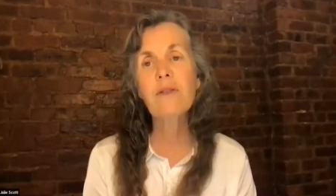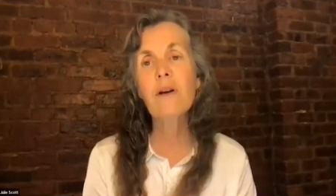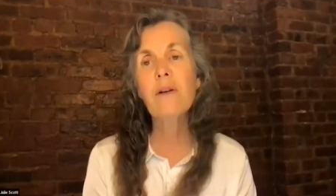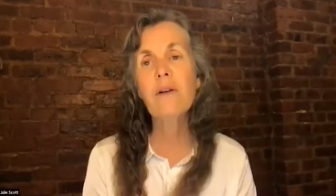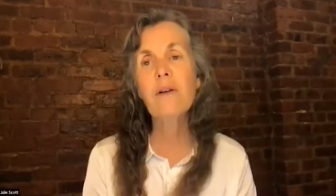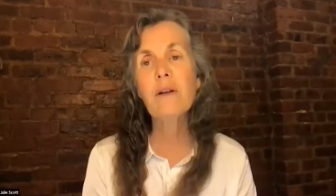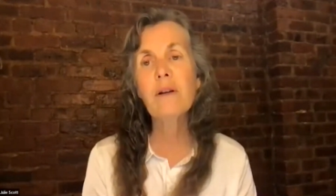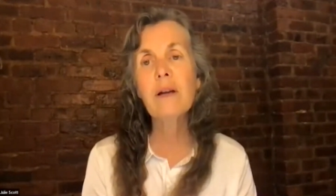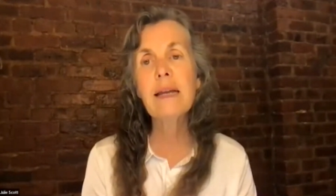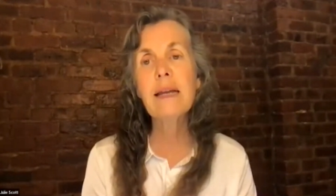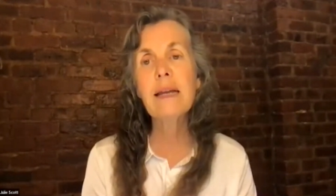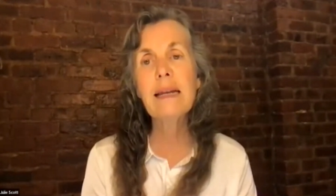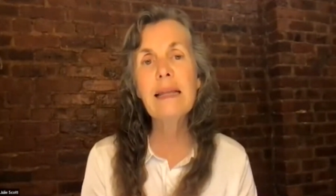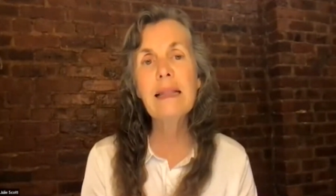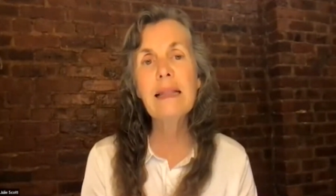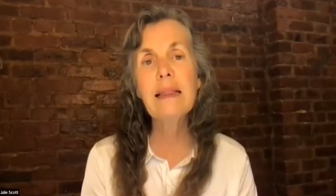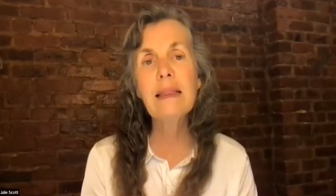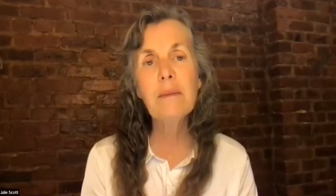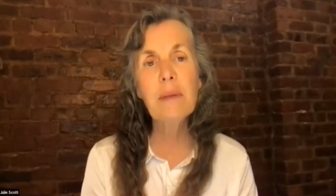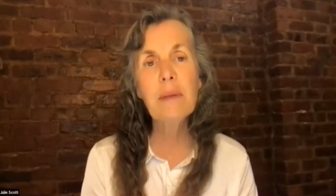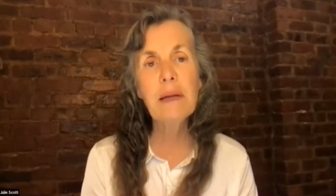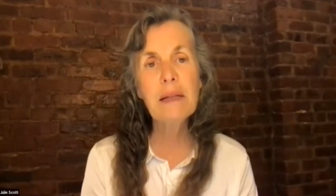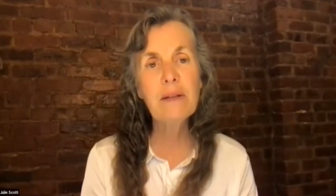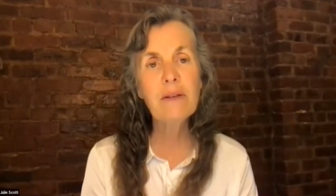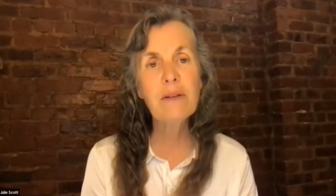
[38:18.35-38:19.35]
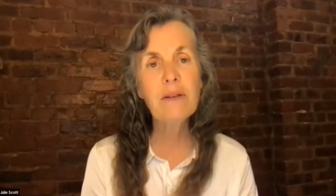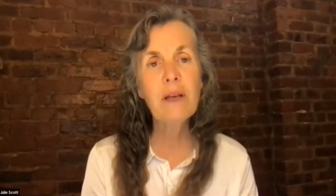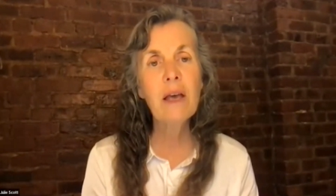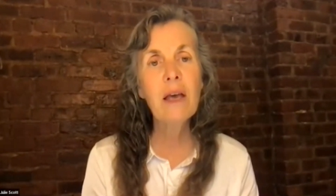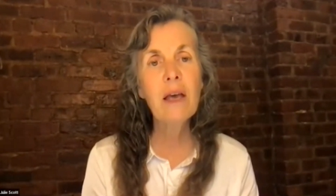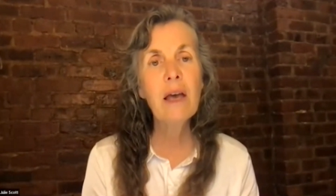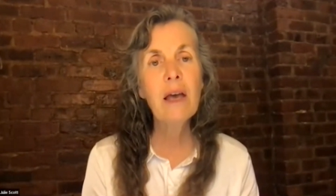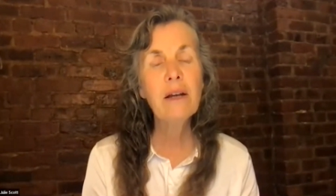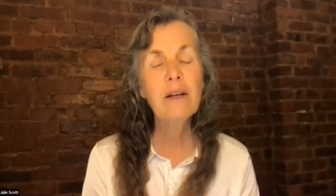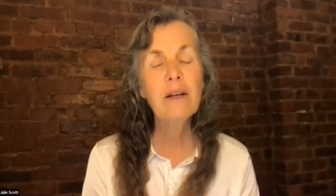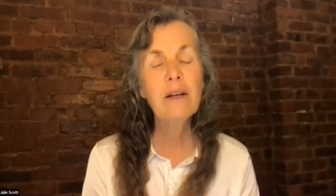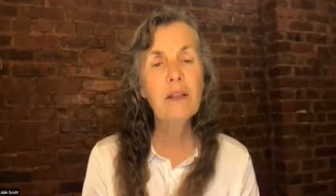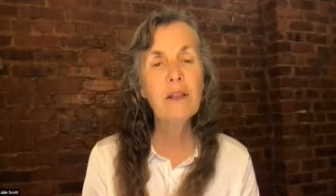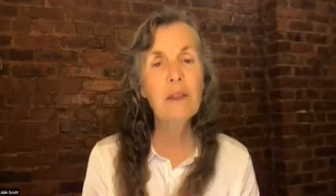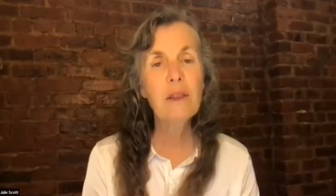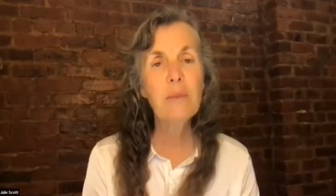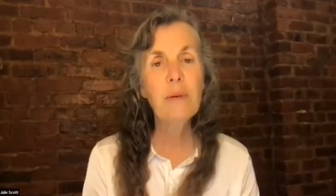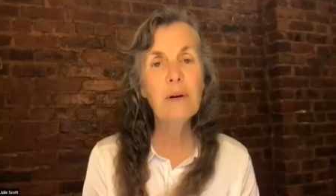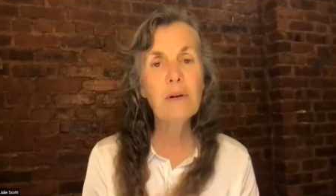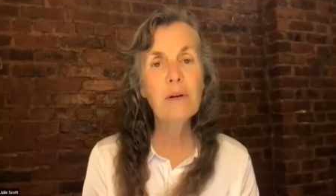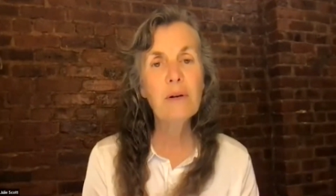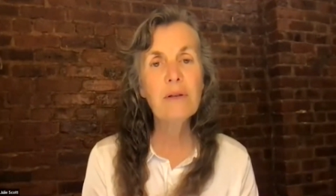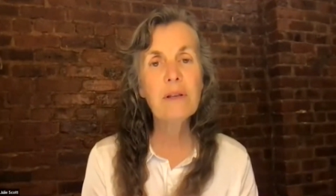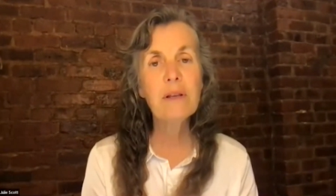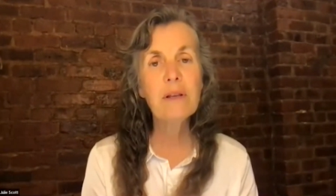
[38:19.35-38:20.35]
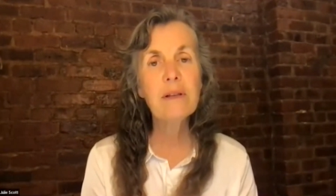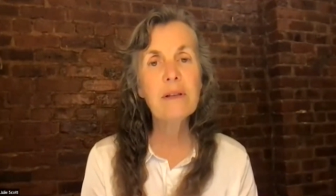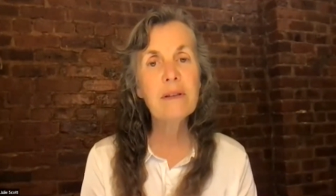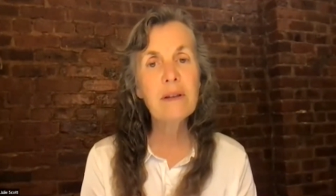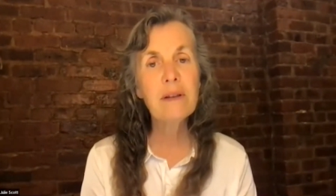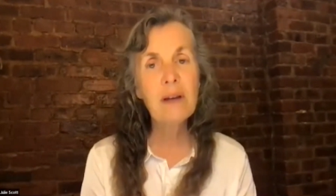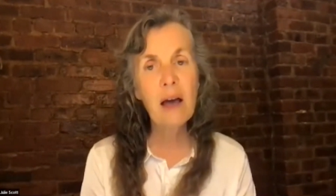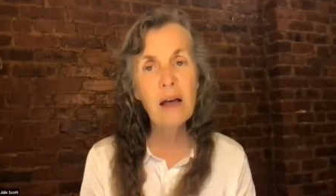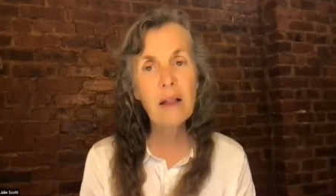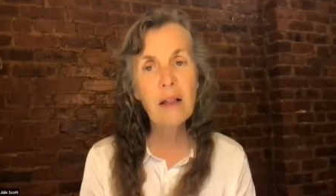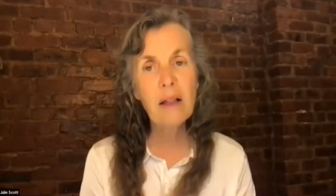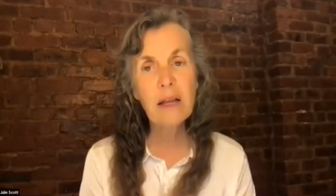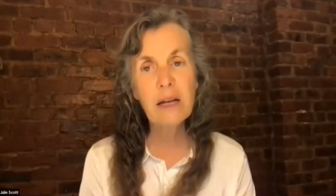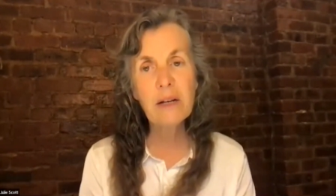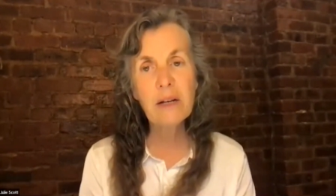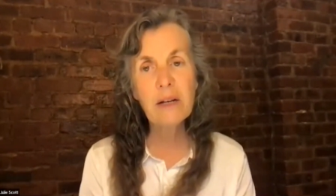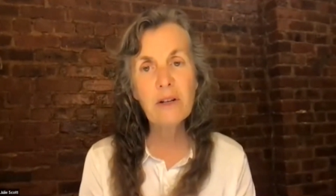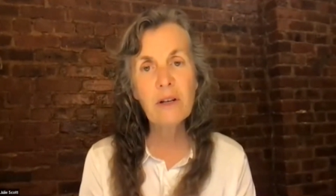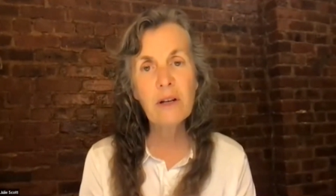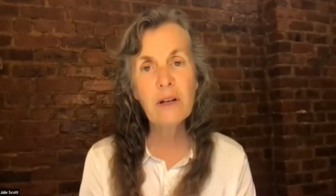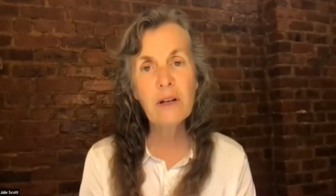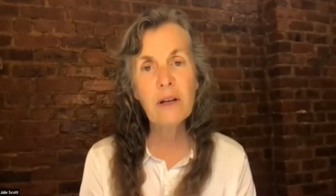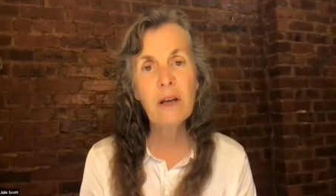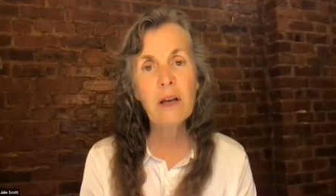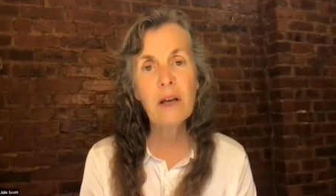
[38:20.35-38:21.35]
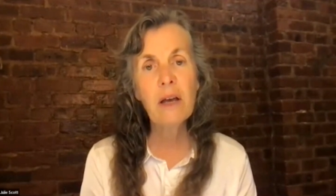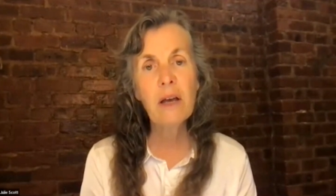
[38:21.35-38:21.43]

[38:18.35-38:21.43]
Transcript: are there any limits to the person's knowledge?